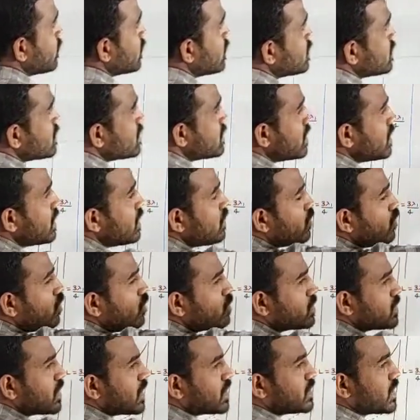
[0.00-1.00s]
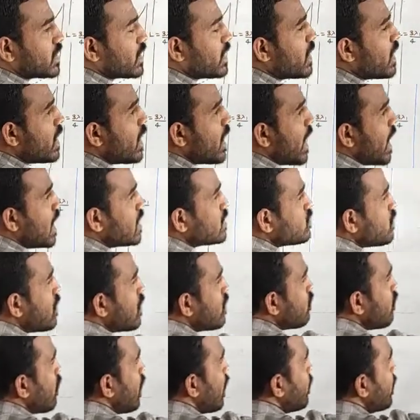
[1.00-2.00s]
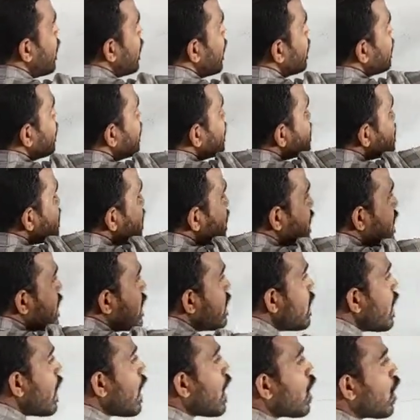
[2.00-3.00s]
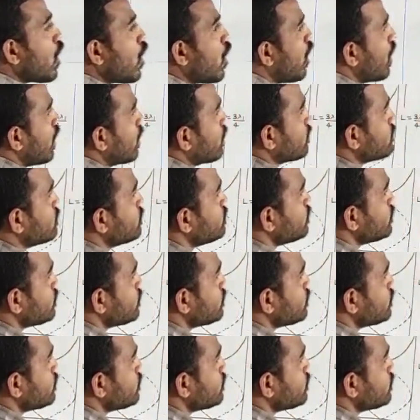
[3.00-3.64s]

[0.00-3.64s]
This is the loop structure as we are vibrating this air column.